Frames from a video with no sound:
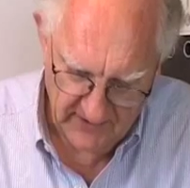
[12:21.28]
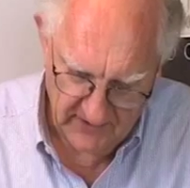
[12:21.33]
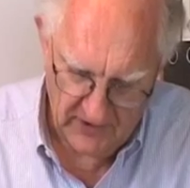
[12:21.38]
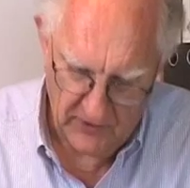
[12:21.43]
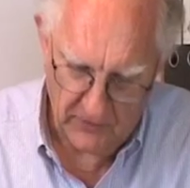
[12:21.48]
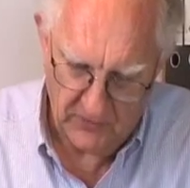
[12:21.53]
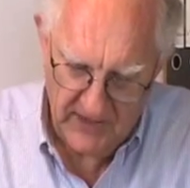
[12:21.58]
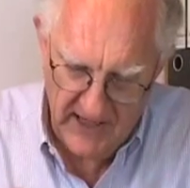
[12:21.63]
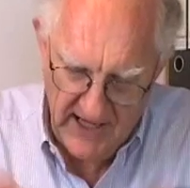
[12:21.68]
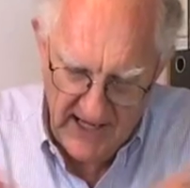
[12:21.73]

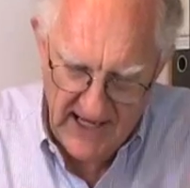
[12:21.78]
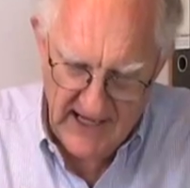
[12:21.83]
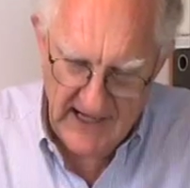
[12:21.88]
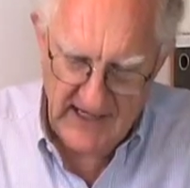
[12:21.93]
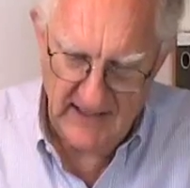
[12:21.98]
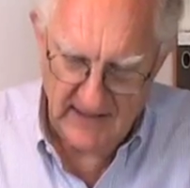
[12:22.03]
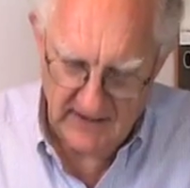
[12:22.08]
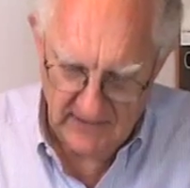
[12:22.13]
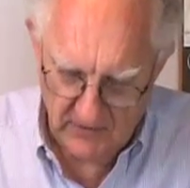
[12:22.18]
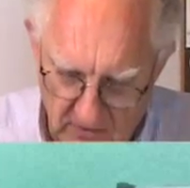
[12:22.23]
okay,
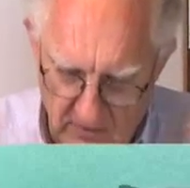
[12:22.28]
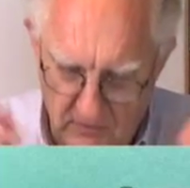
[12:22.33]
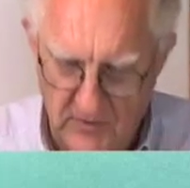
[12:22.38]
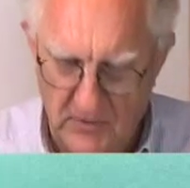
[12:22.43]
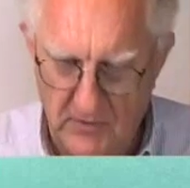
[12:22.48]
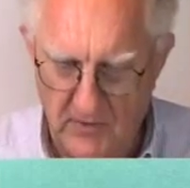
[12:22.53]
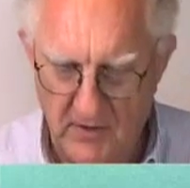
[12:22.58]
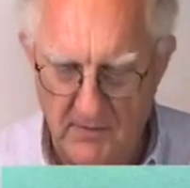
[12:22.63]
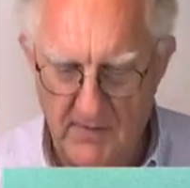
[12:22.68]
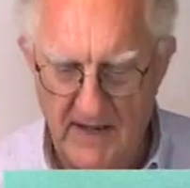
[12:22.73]
we
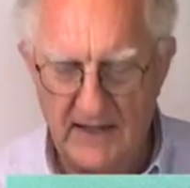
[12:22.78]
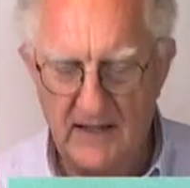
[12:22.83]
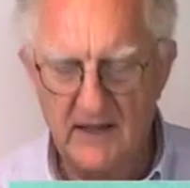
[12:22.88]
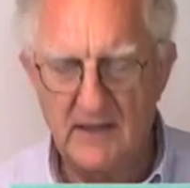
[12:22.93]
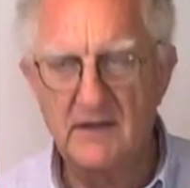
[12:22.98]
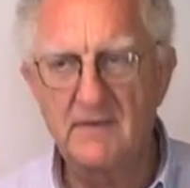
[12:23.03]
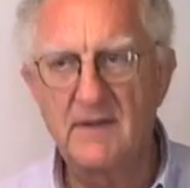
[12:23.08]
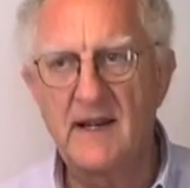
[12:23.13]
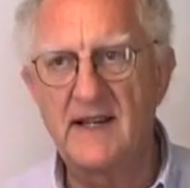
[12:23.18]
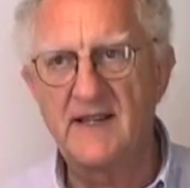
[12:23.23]
want to make a
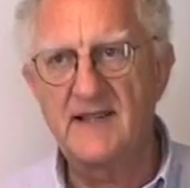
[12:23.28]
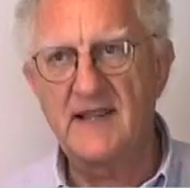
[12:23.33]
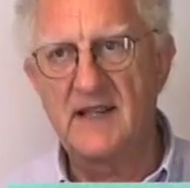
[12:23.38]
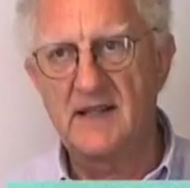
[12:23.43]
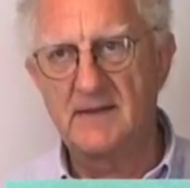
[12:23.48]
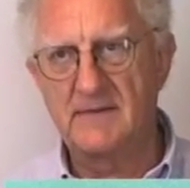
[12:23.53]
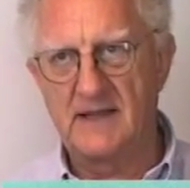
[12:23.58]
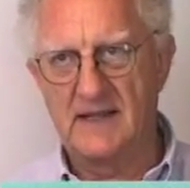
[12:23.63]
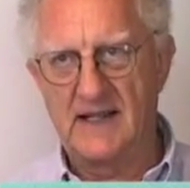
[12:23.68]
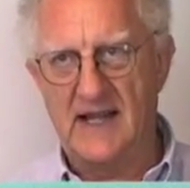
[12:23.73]
device out of
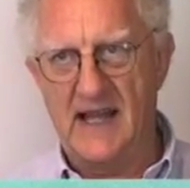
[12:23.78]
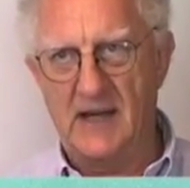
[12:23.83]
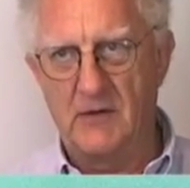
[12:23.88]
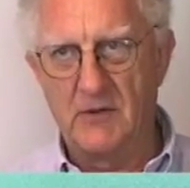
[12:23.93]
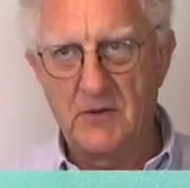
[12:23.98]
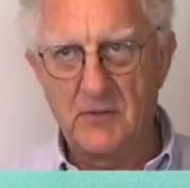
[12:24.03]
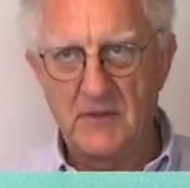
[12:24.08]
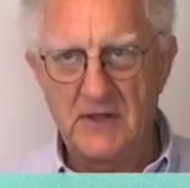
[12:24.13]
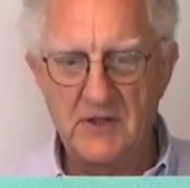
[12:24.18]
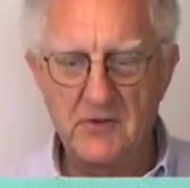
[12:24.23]
it. How would
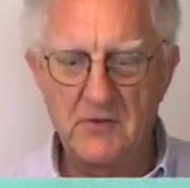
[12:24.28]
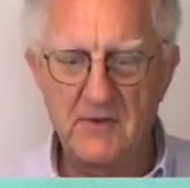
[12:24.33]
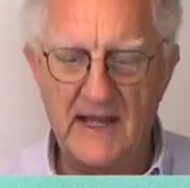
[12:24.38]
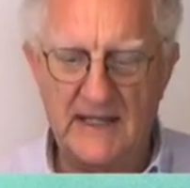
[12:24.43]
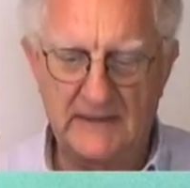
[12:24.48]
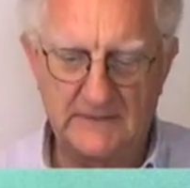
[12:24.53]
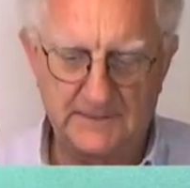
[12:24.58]
we do that?